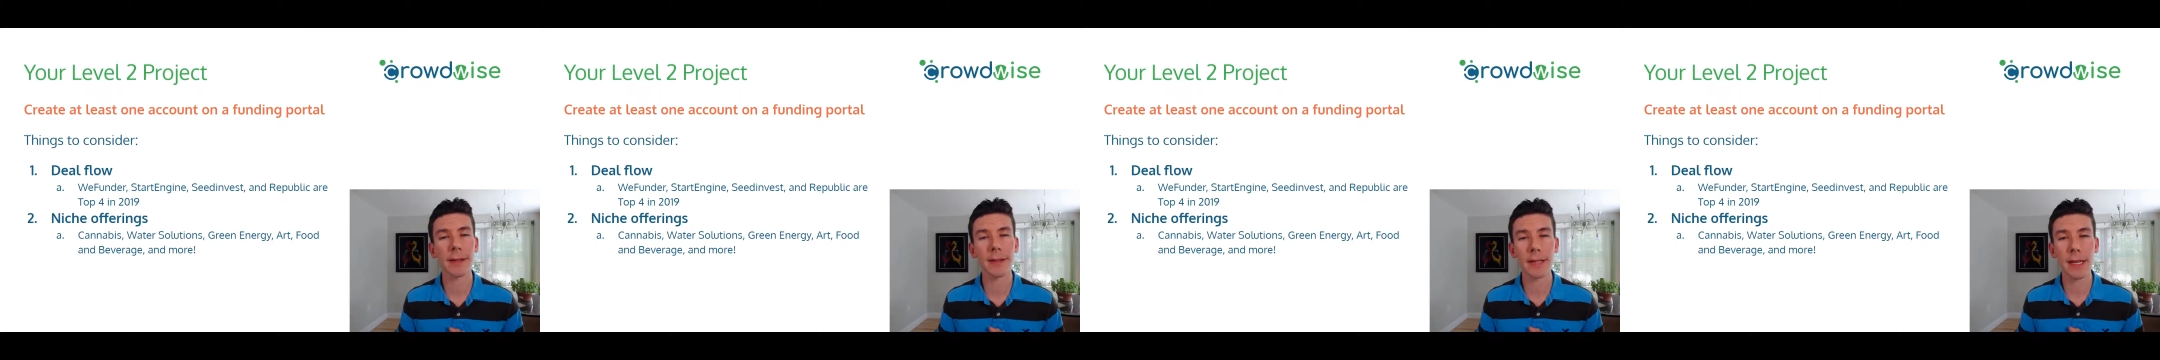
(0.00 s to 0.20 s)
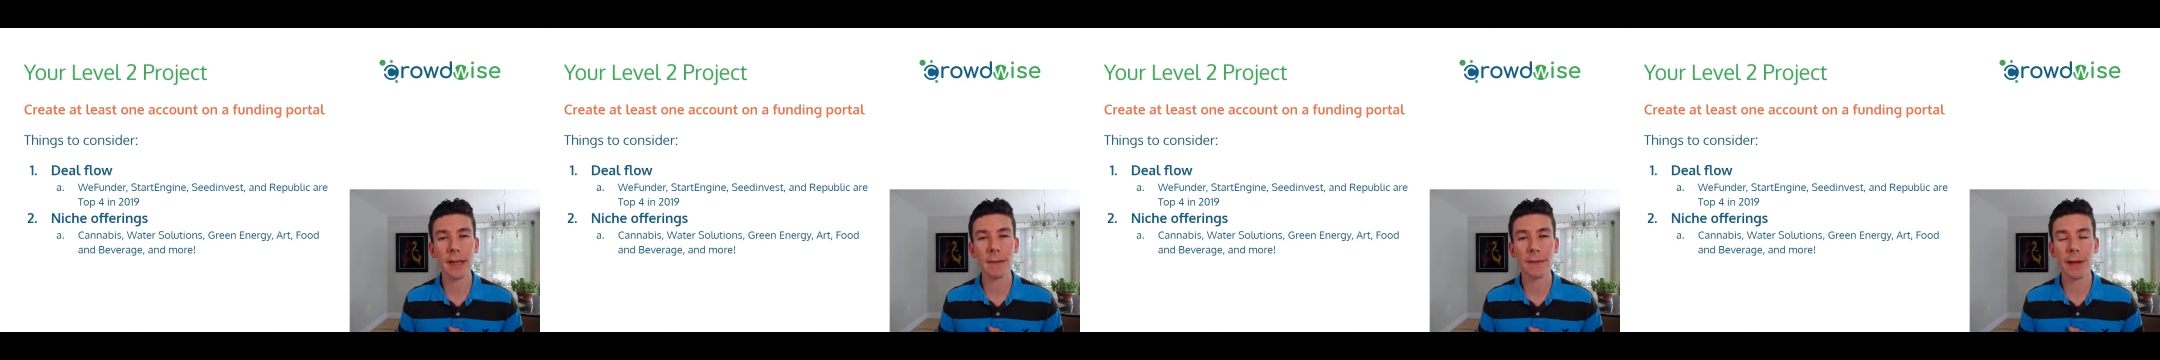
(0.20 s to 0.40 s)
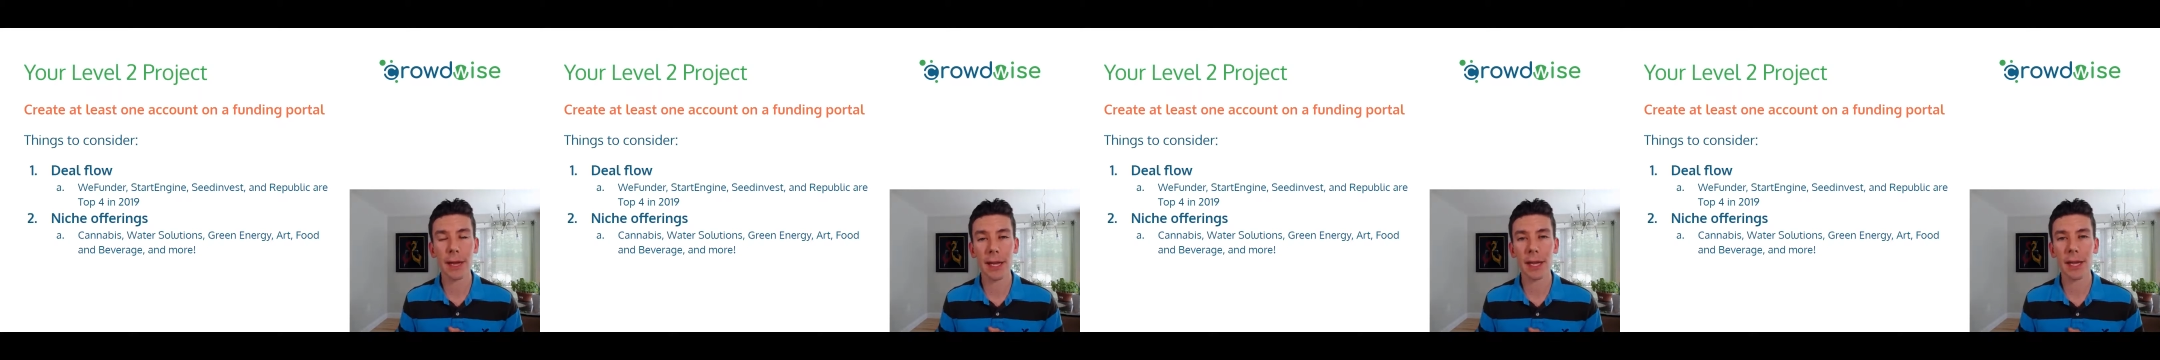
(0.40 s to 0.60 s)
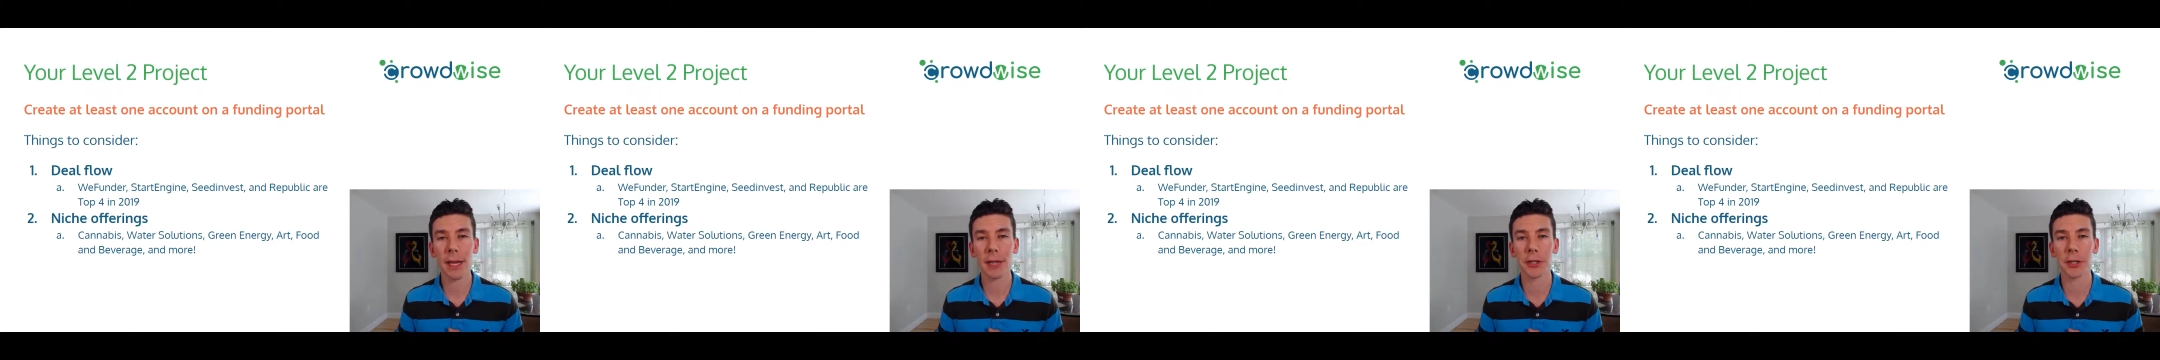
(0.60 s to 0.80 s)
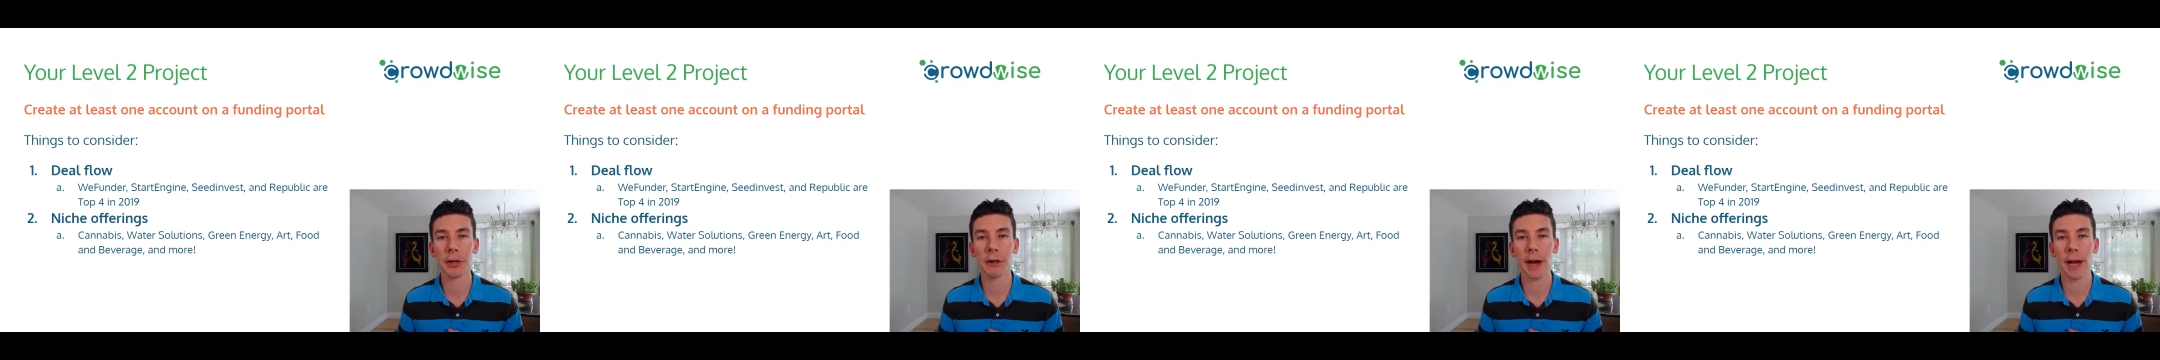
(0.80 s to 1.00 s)
and see if any
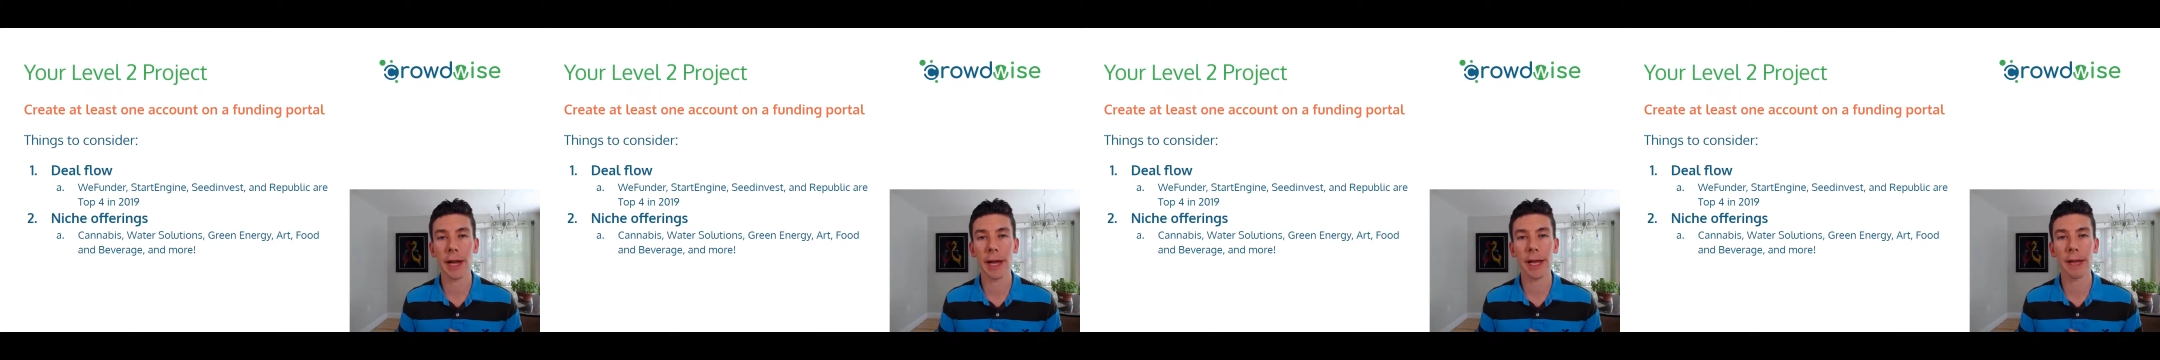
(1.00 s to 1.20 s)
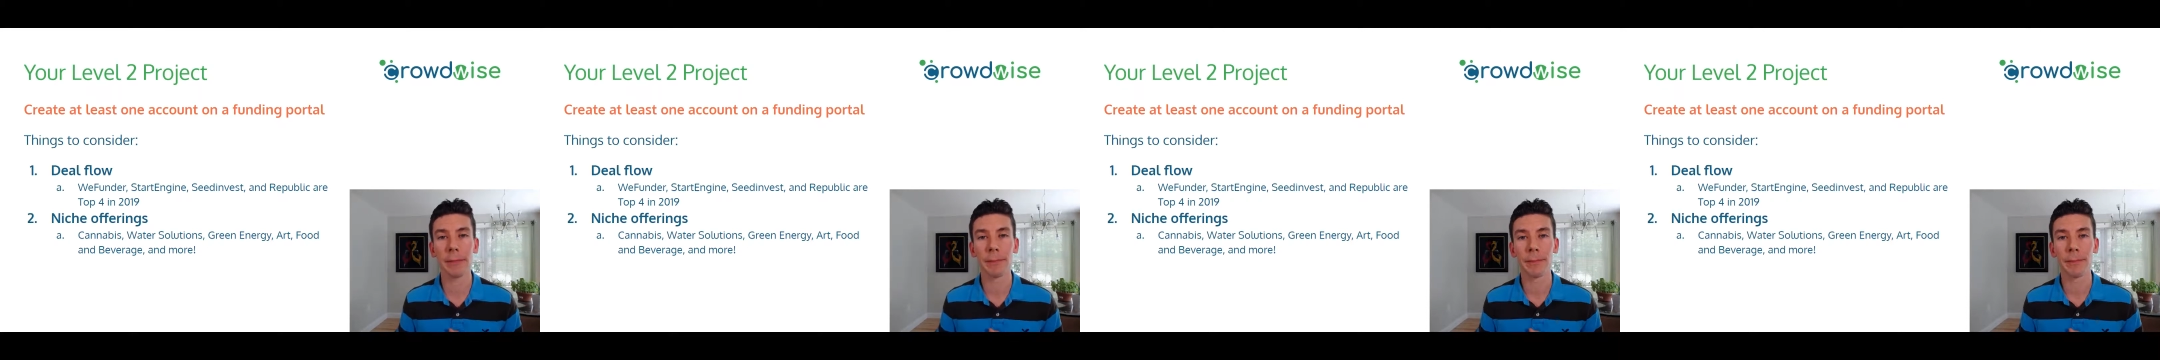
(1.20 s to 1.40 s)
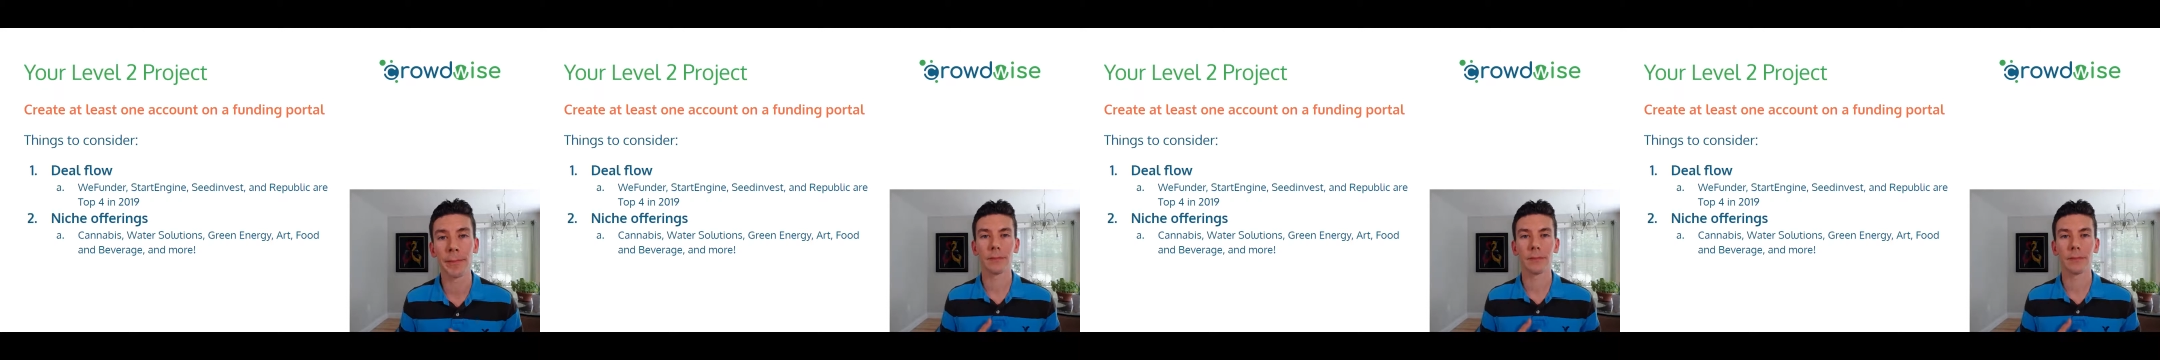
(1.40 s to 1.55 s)
catch your eye.